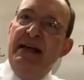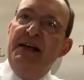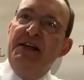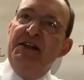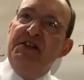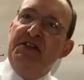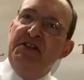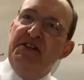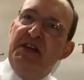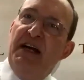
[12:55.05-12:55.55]

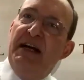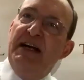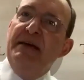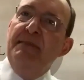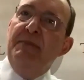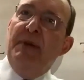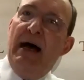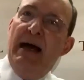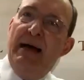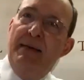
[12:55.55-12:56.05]
study
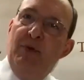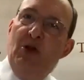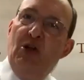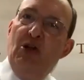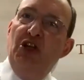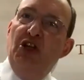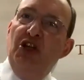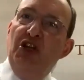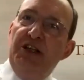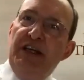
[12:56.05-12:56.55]

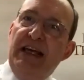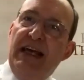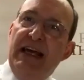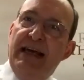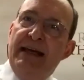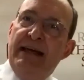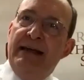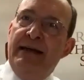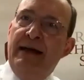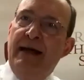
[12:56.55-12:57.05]
bible
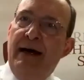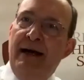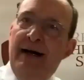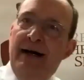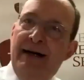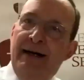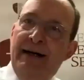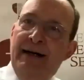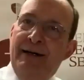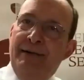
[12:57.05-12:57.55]
looking
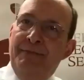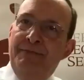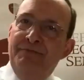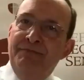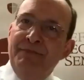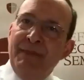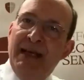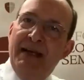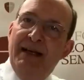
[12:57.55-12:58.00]
um,